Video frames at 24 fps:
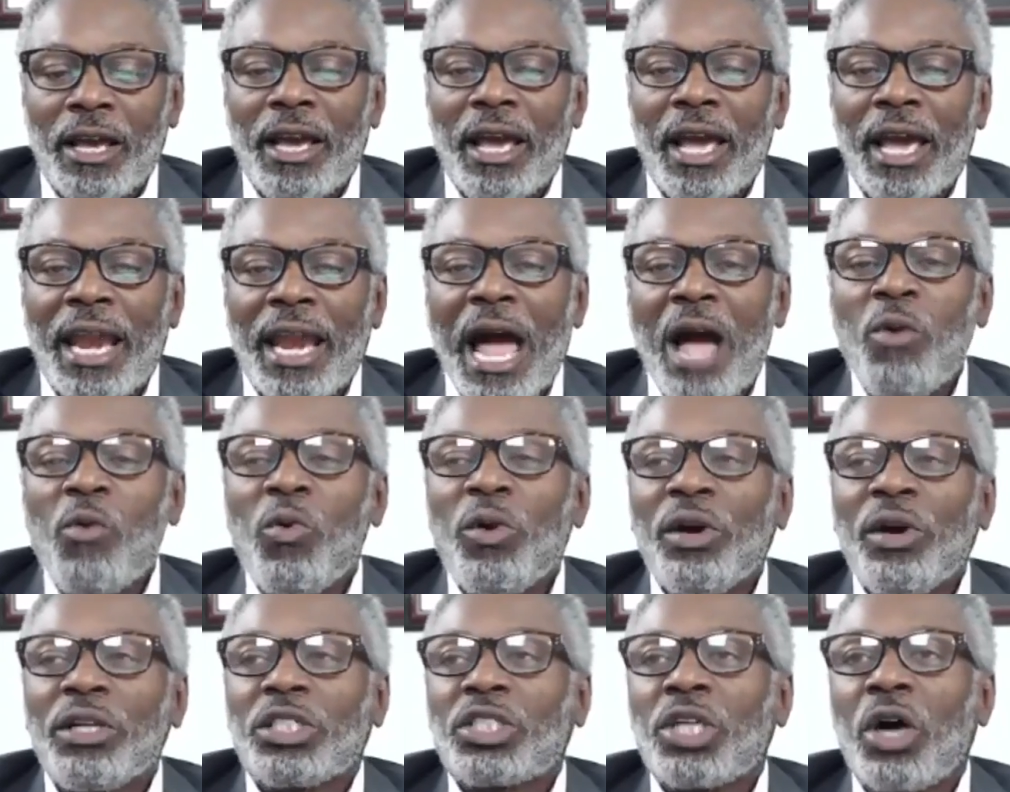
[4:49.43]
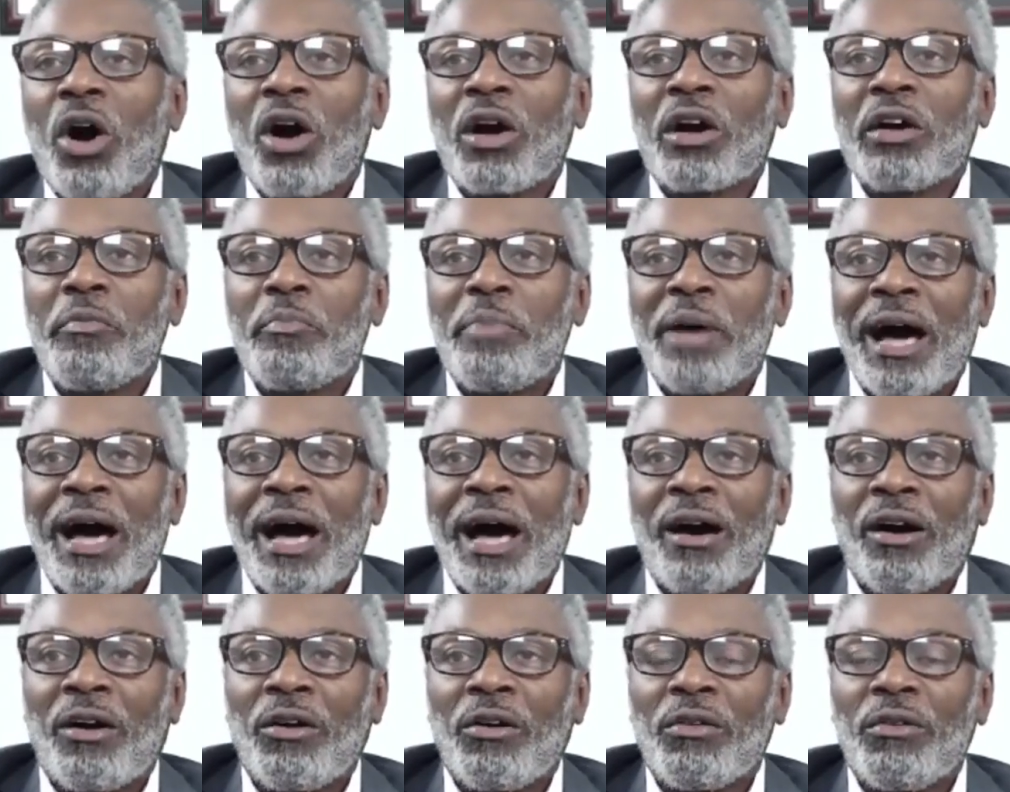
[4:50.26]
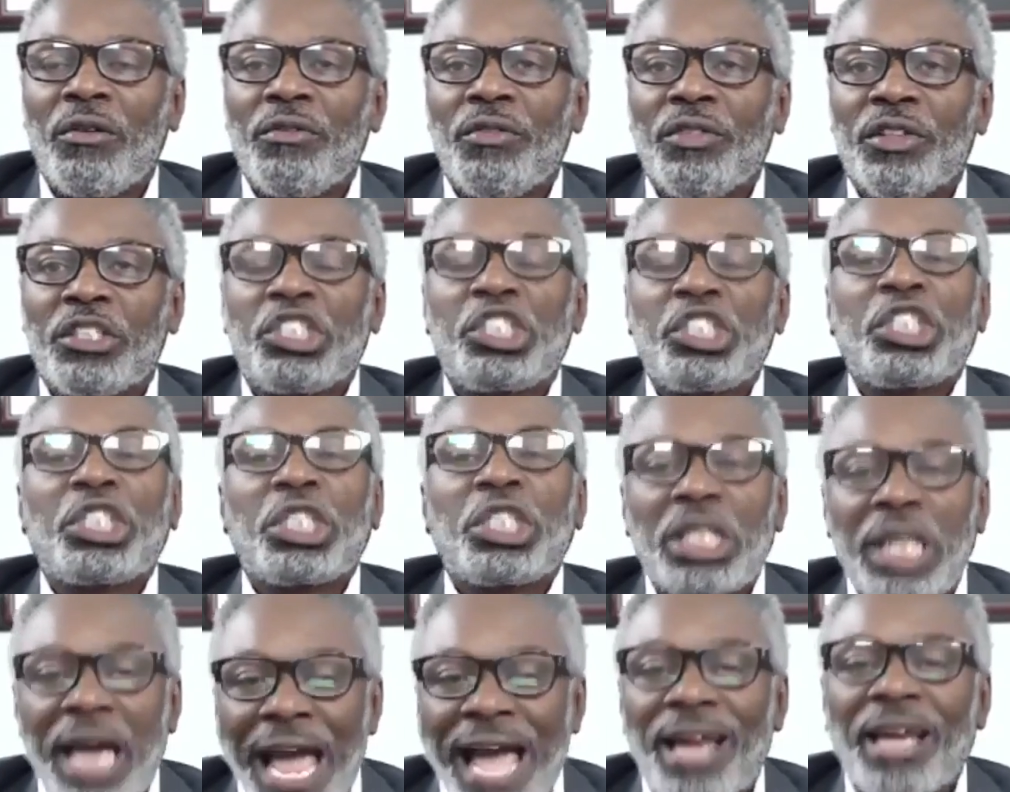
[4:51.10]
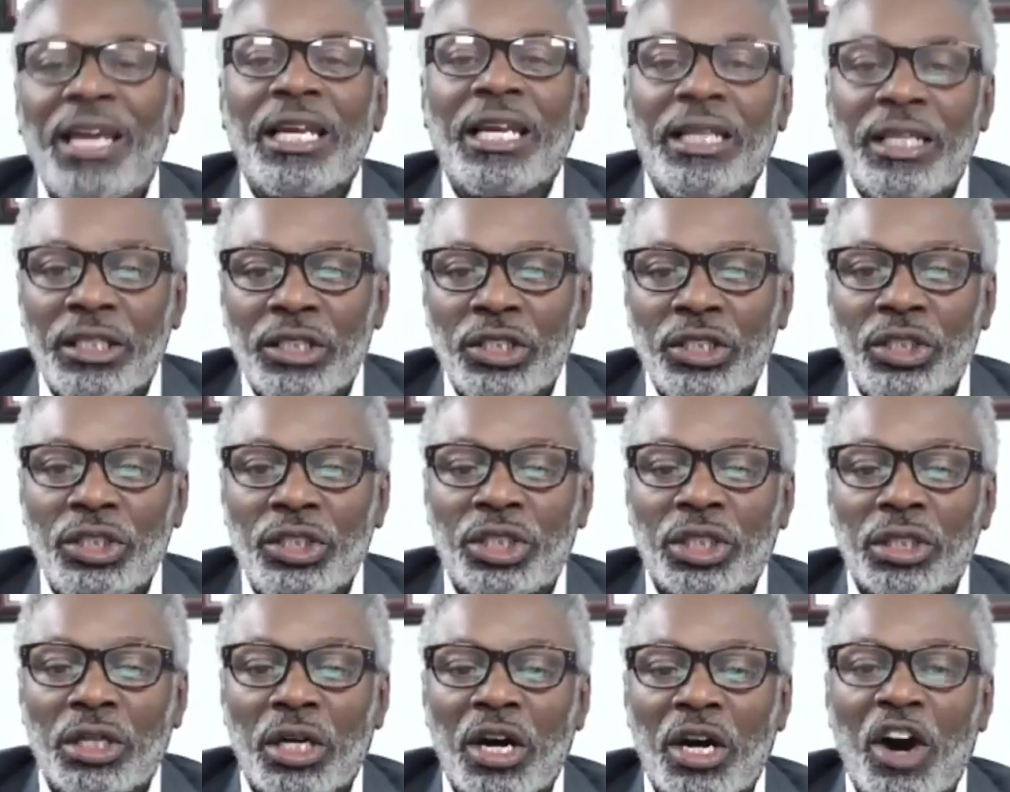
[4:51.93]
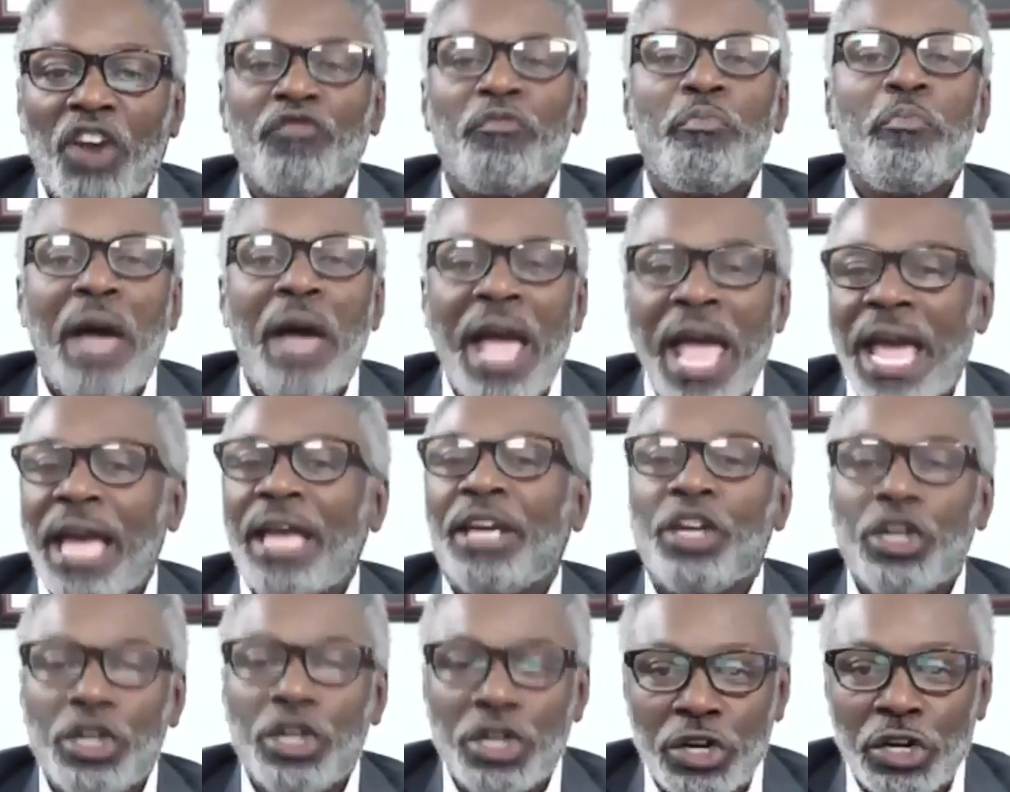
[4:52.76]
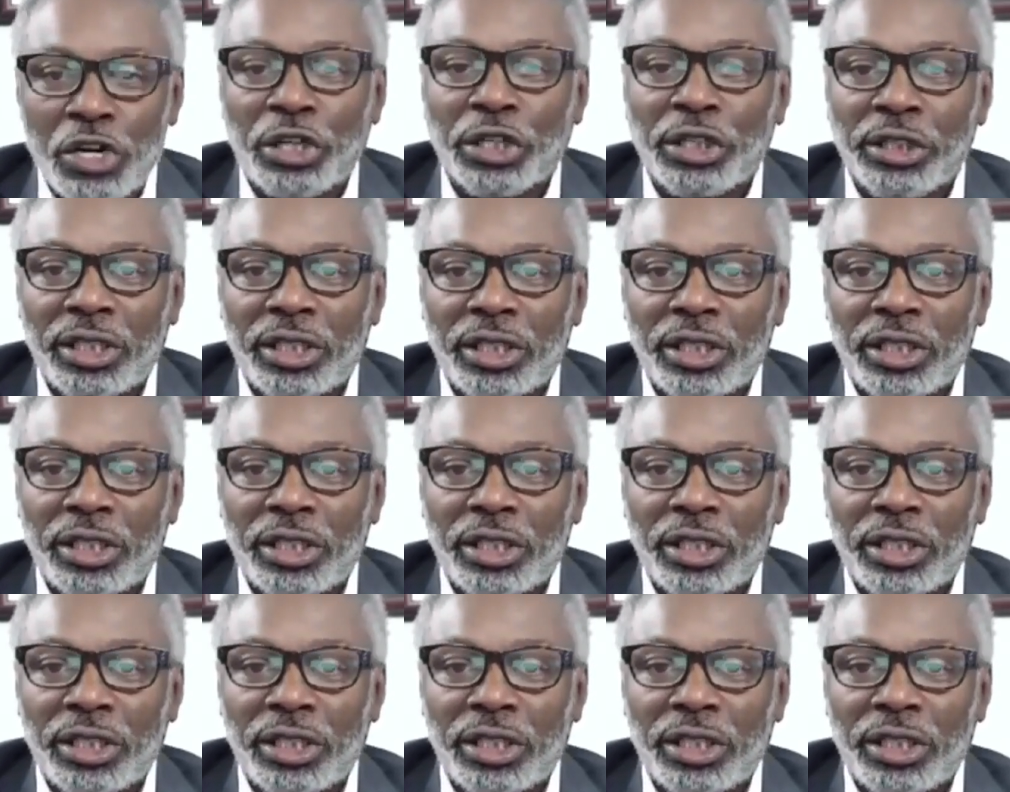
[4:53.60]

And I want to talk about the challenge of manhood,